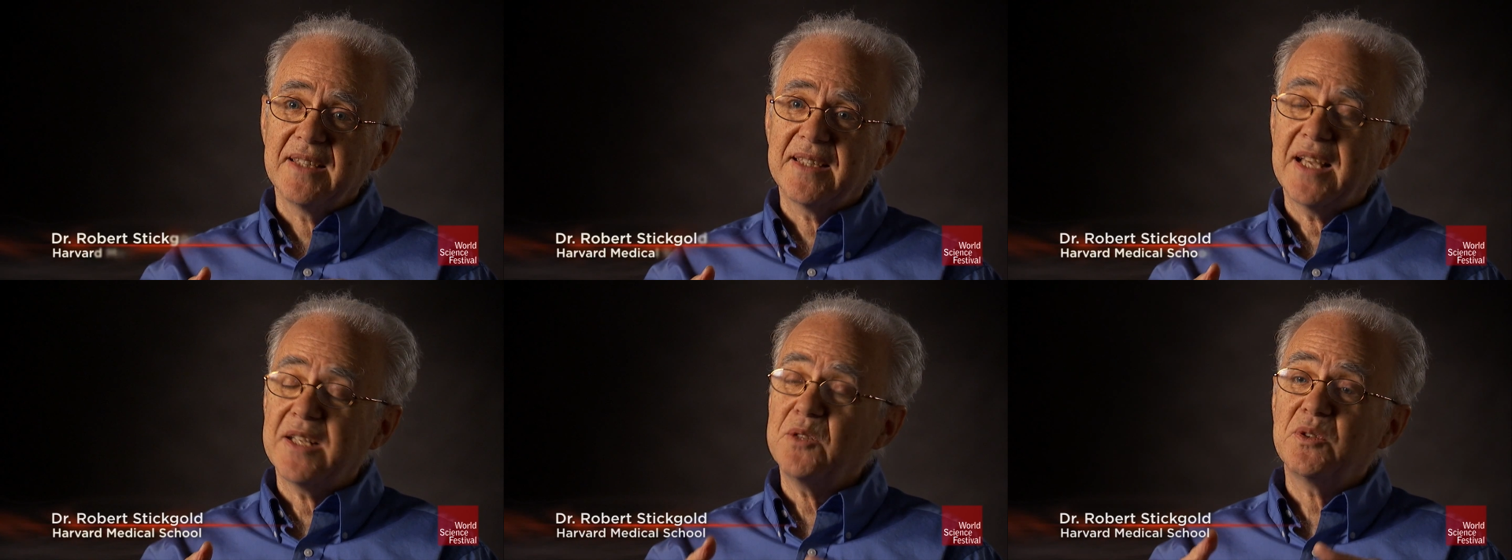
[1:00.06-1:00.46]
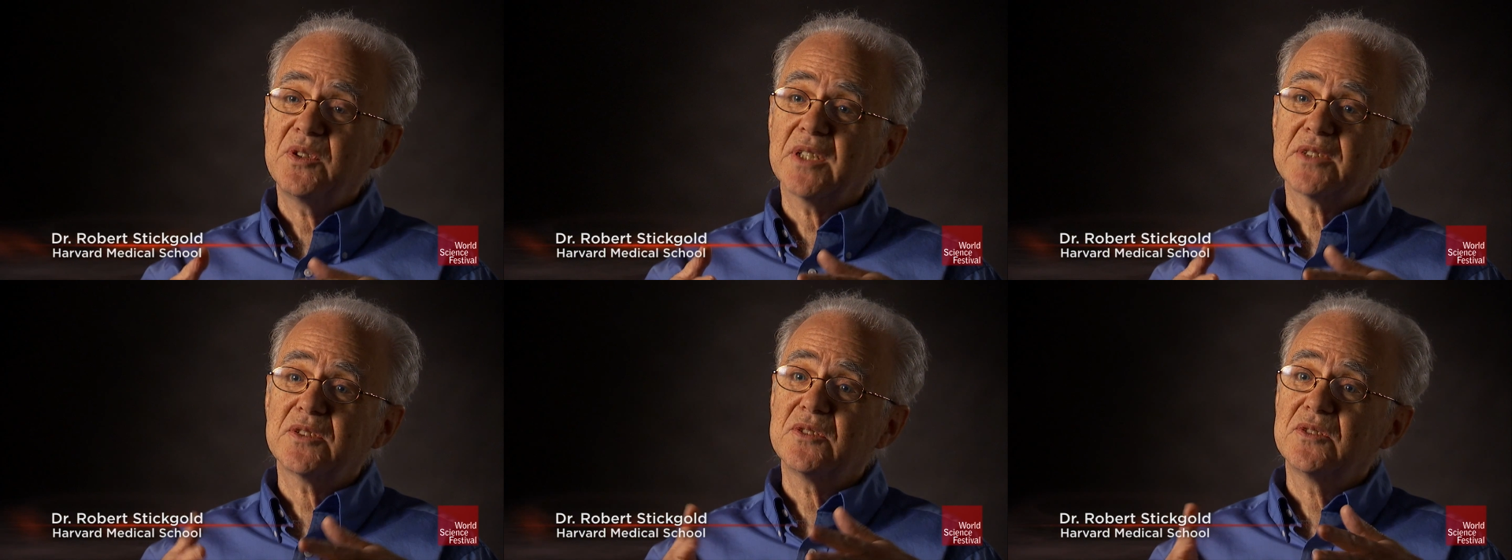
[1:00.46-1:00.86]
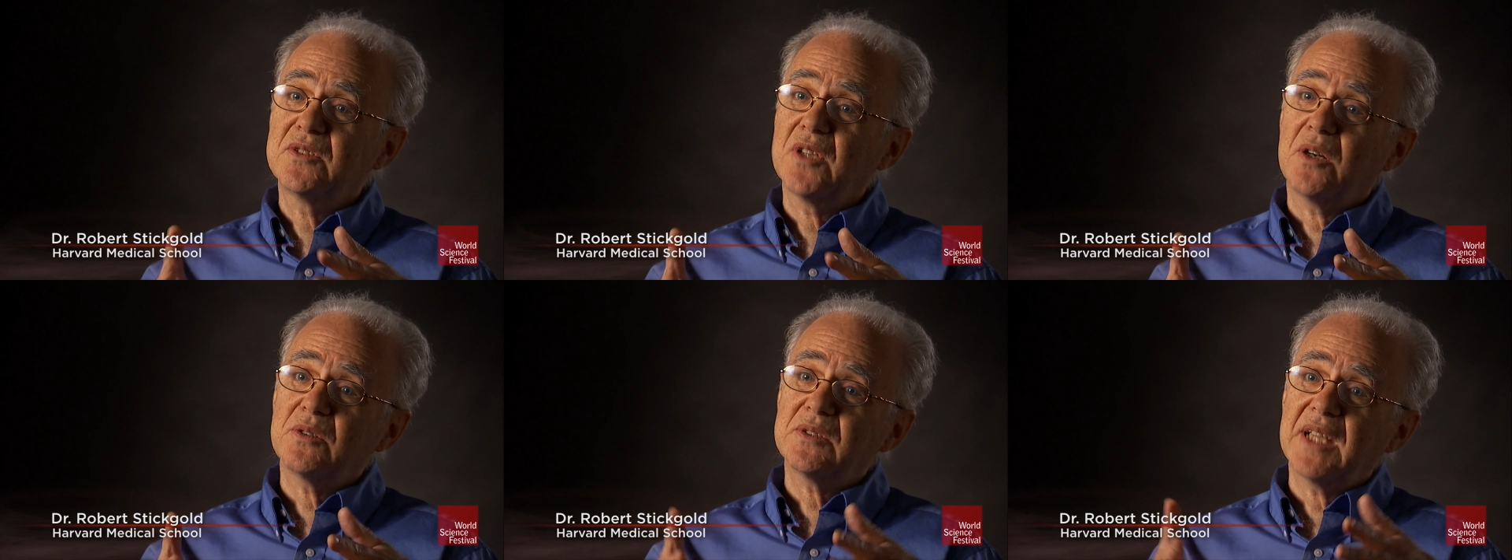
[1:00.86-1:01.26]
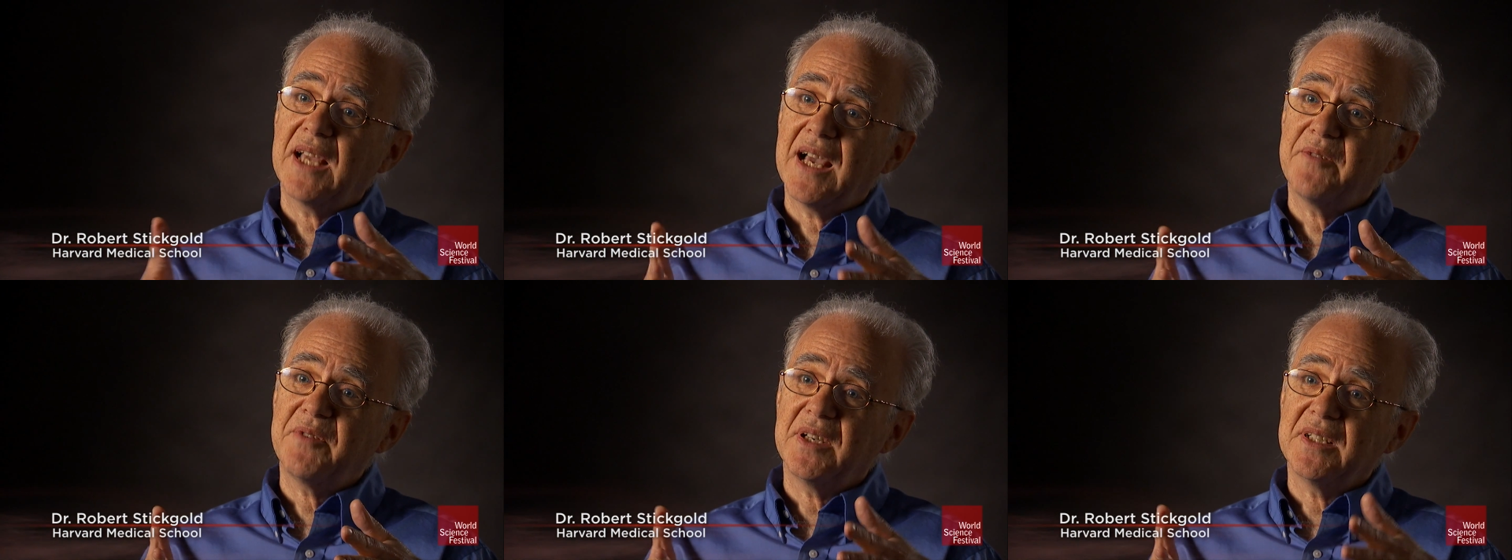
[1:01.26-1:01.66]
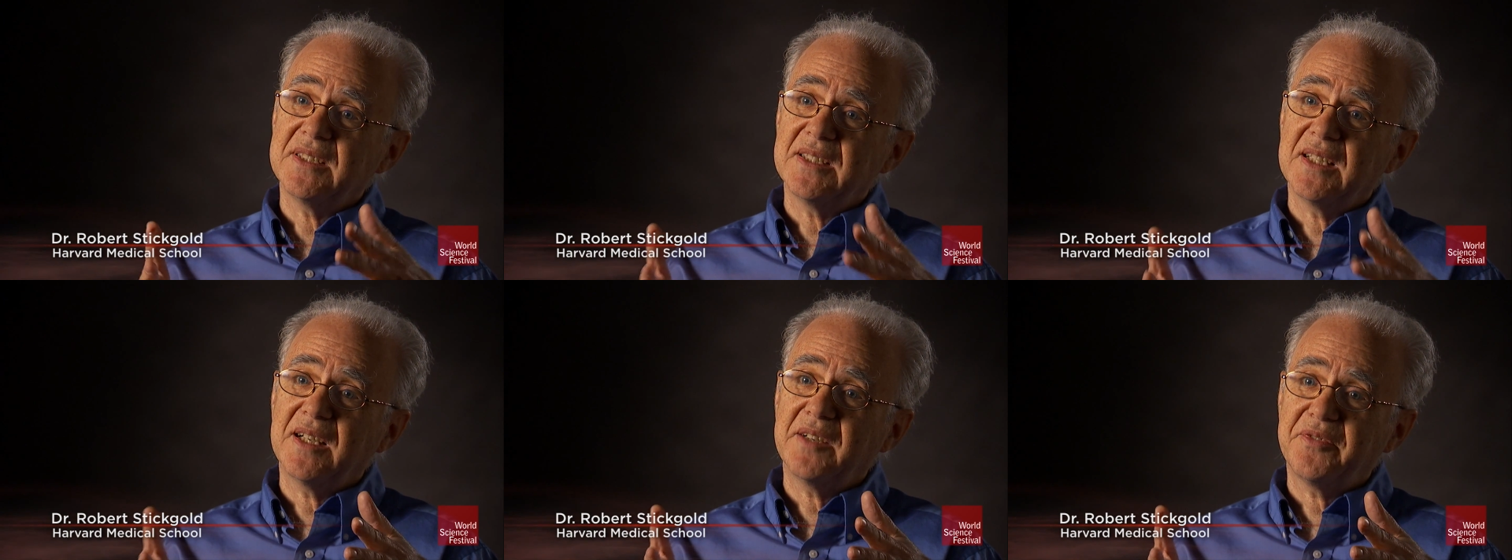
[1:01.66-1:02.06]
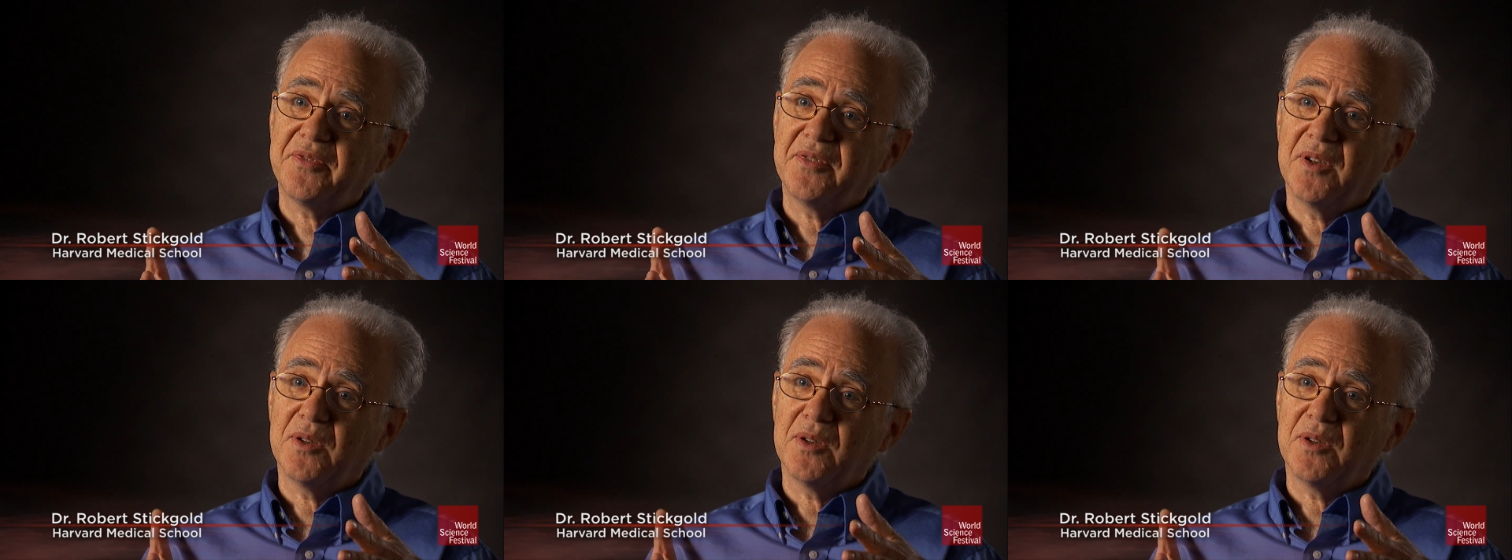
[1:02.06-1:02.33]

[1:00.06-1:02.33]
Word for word: that you just don't have enough